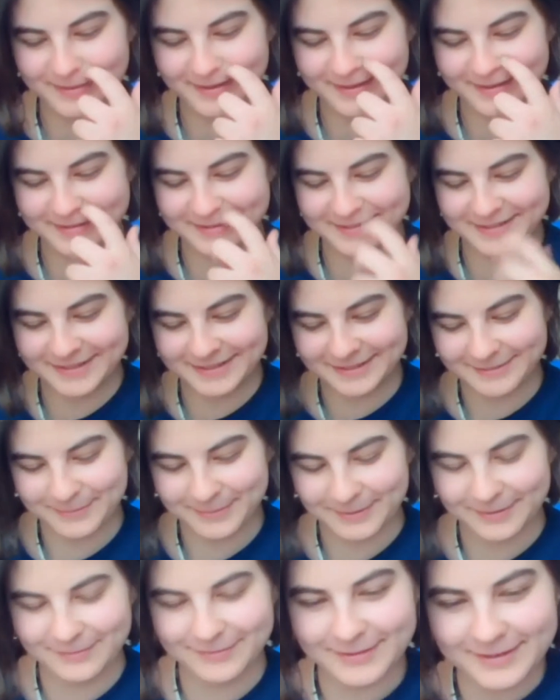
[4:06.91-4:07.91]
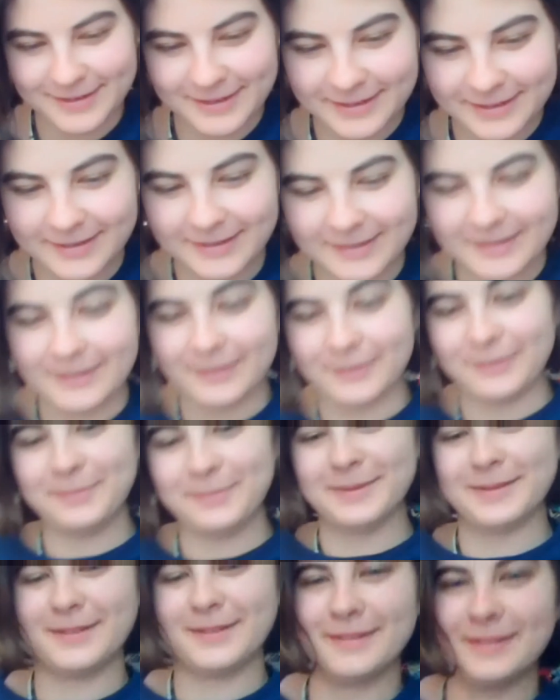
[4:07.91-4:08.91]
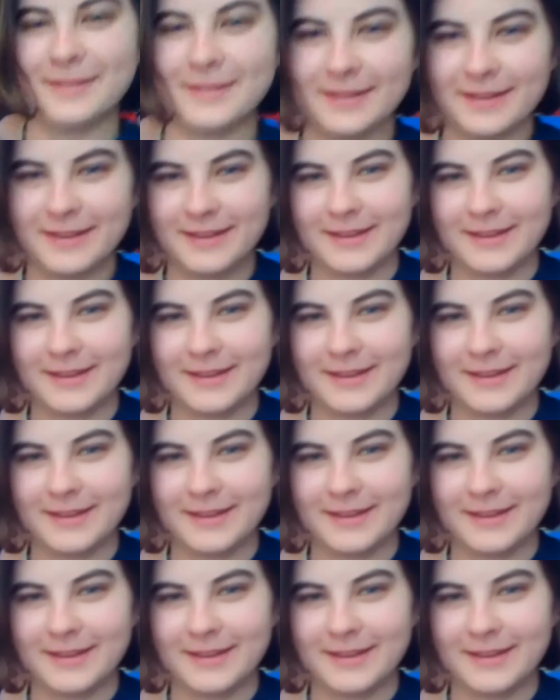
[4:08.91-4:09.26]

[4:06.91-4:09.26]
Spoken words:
anxious about reading it now, because